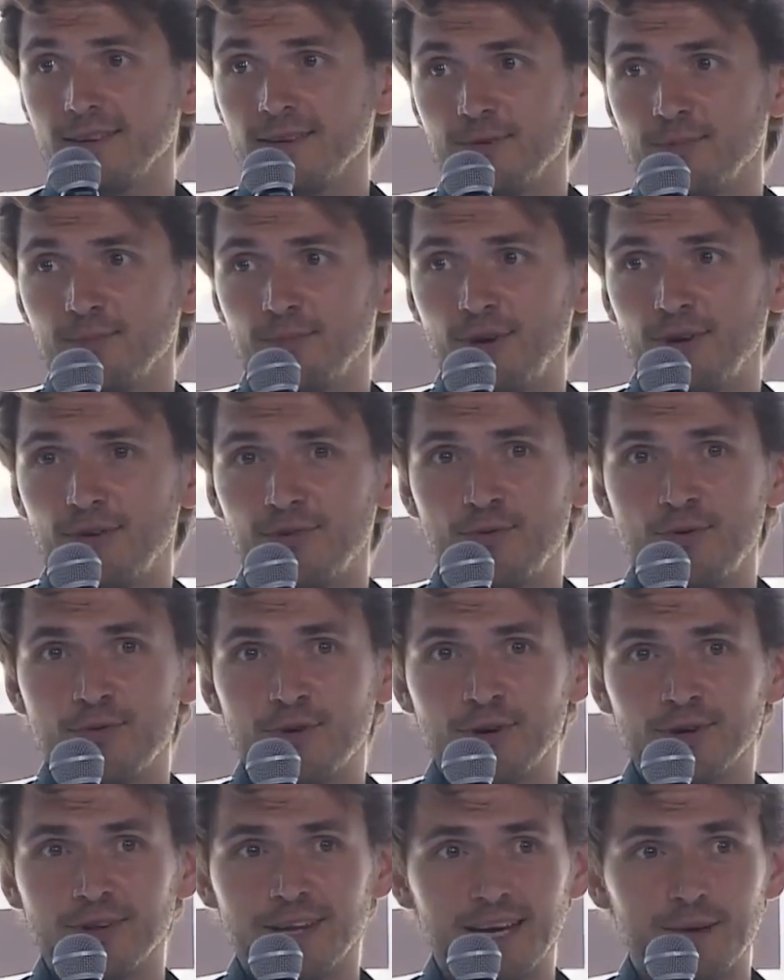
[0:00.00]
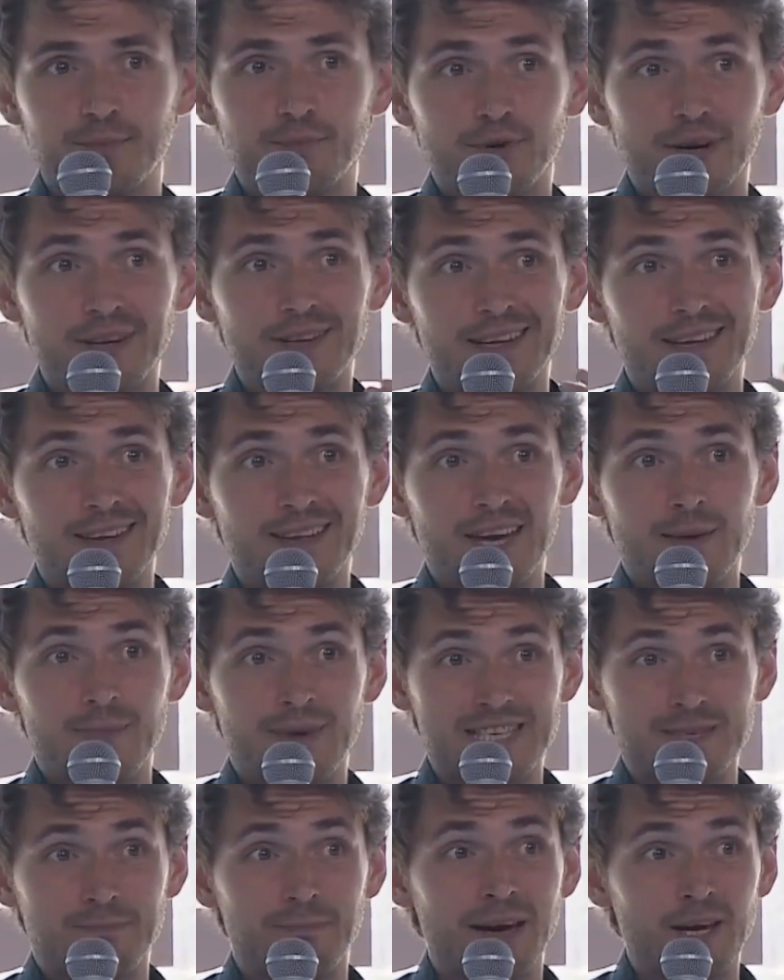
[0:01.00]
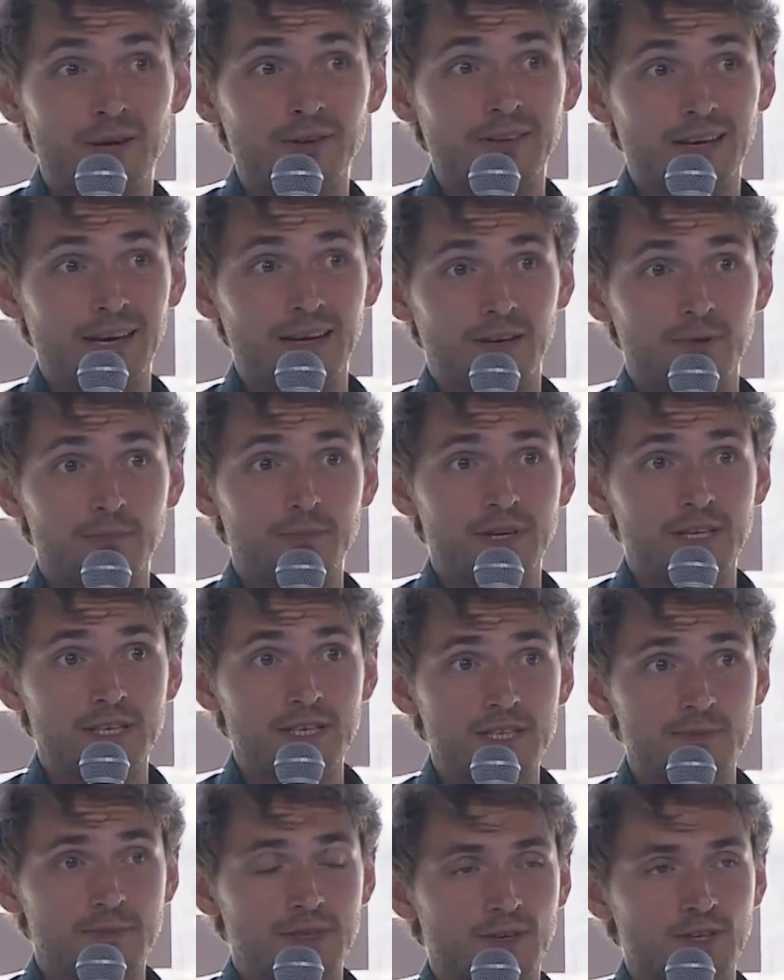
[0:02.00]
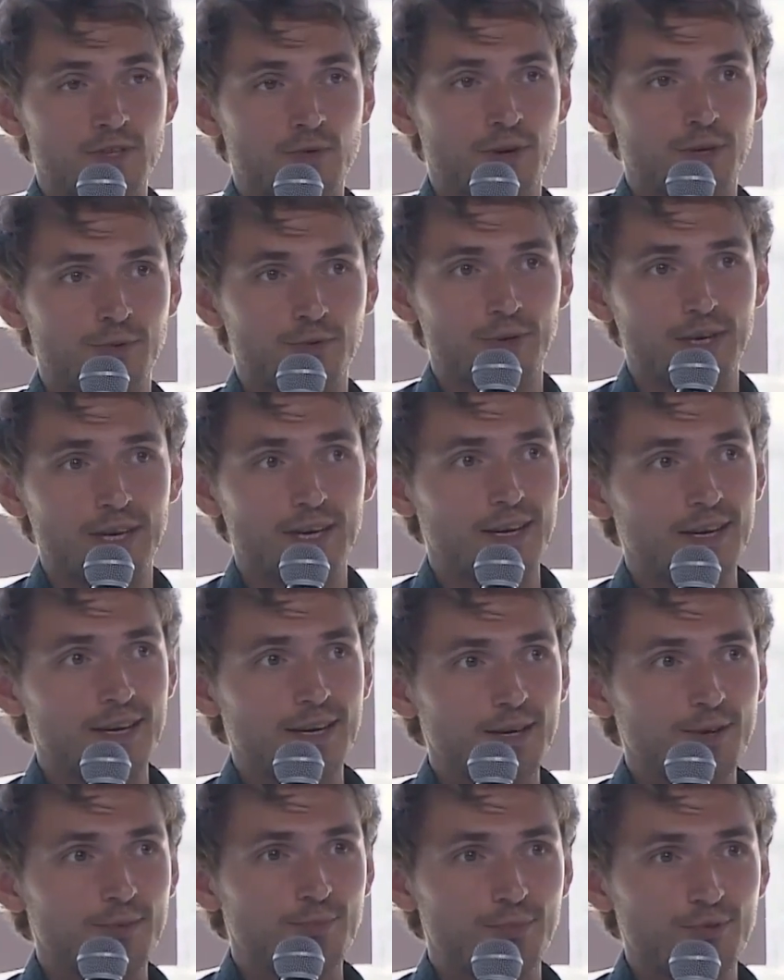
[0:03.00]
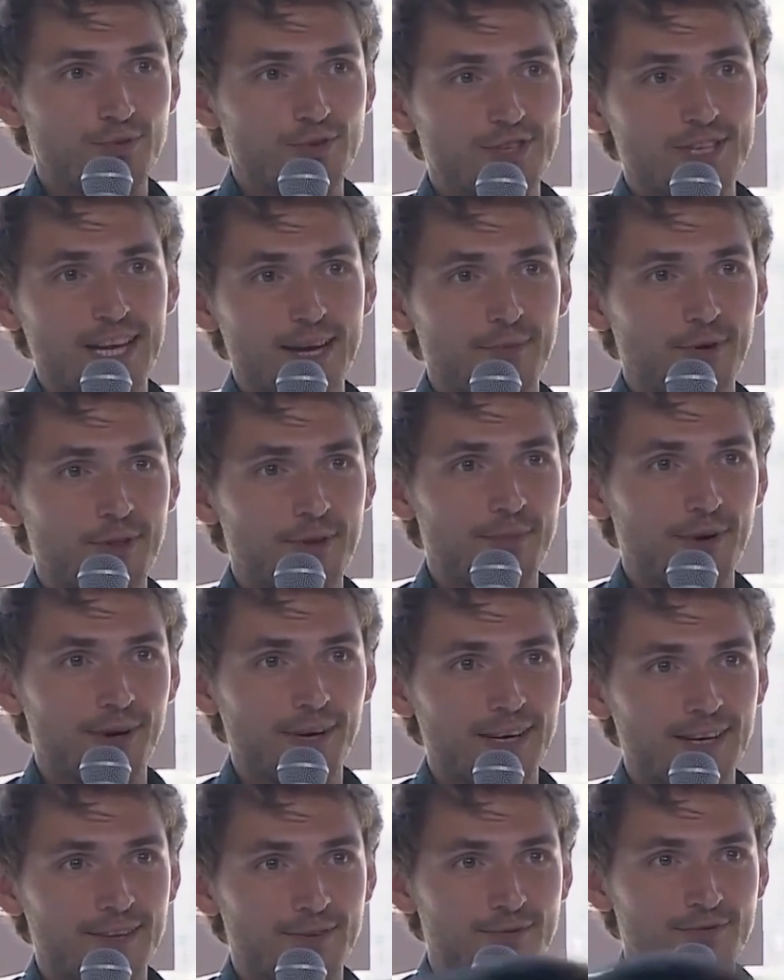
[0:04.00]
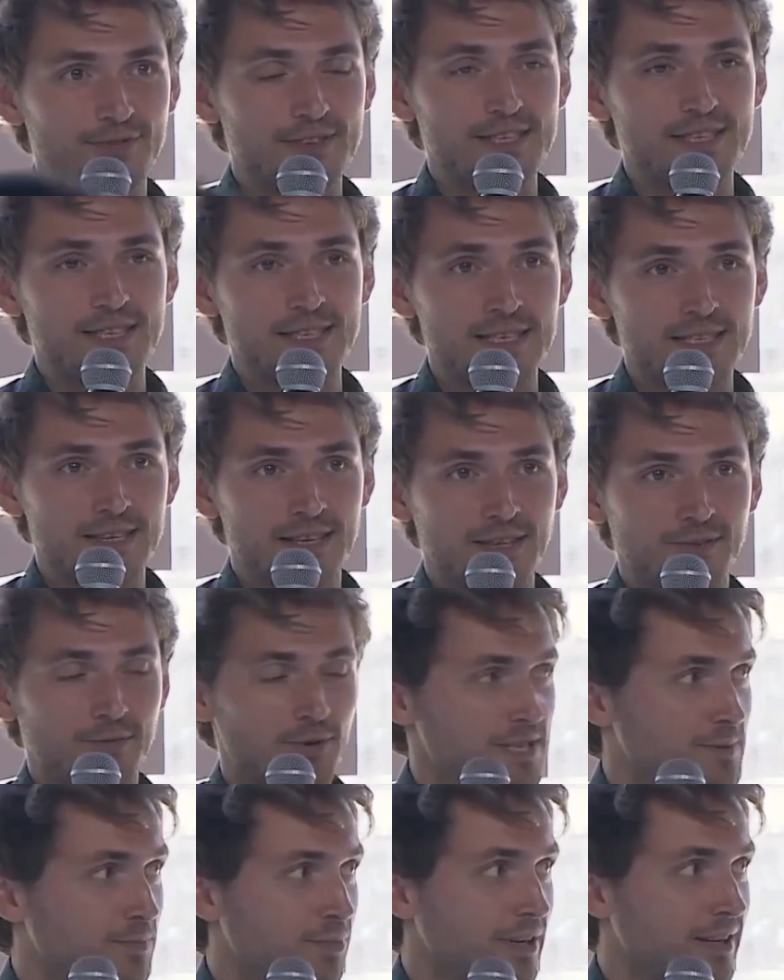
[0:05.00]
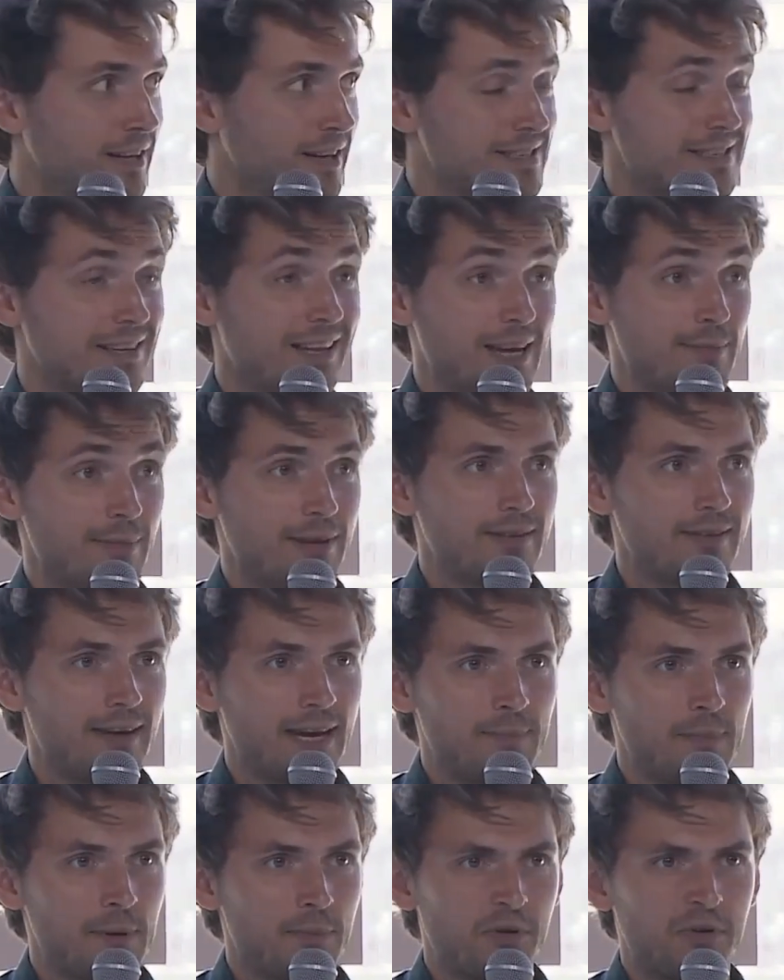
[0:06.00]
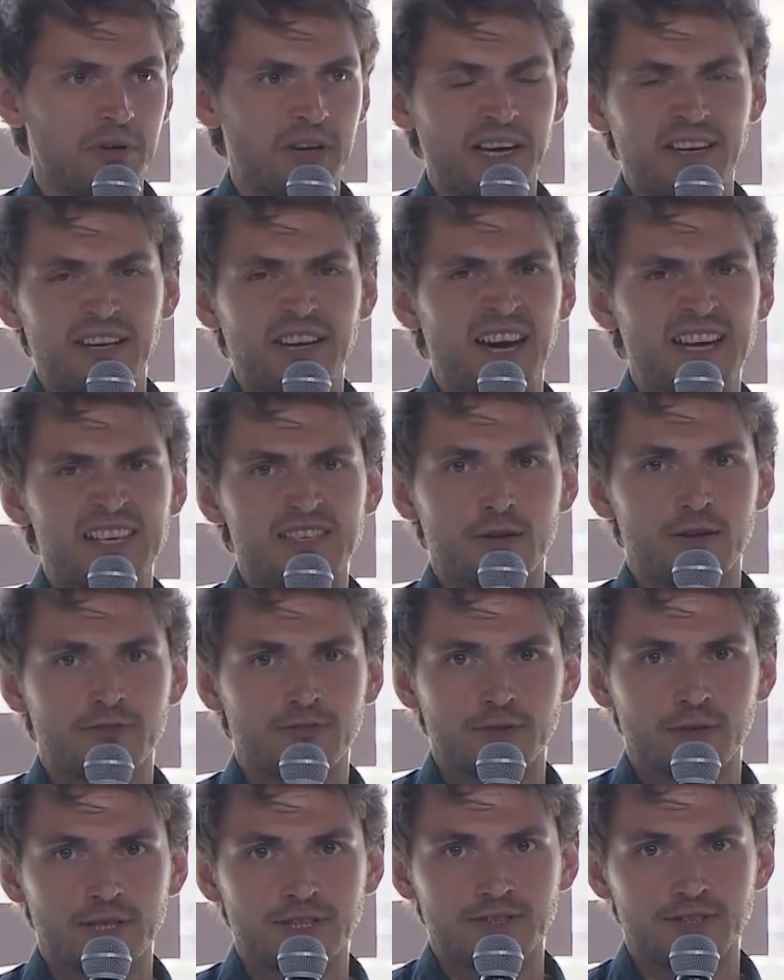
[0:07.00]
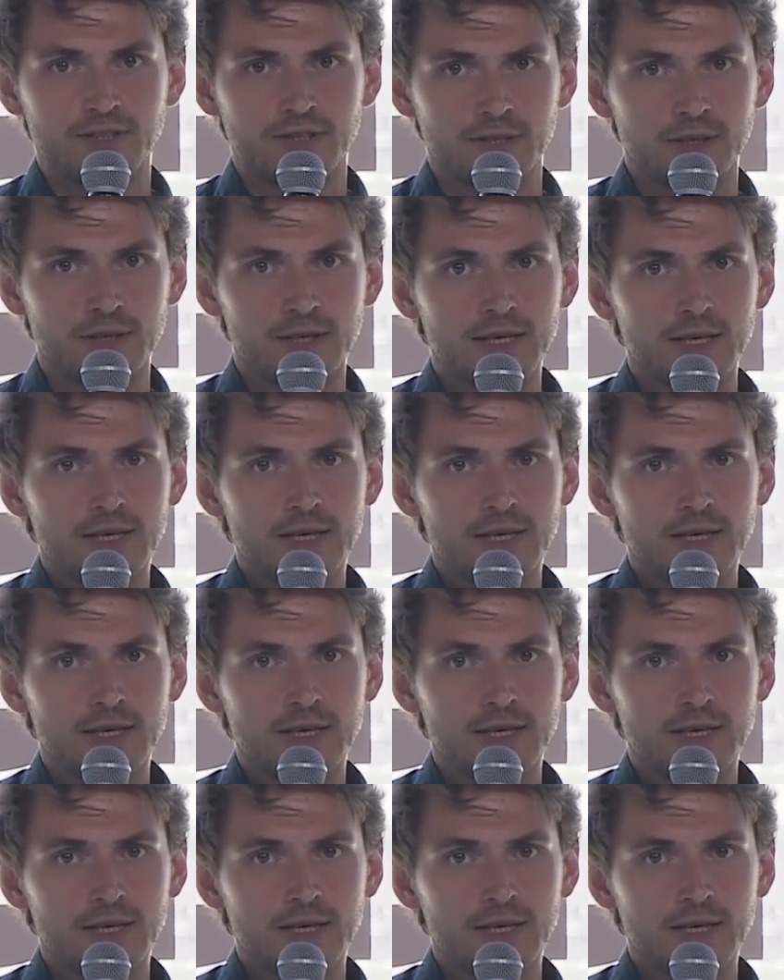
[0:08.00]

but we were like branding them as biotech companies, because when we pushed them on the market to VCs and it was branded as climate tech, people were like, nah, it's not for us, you know.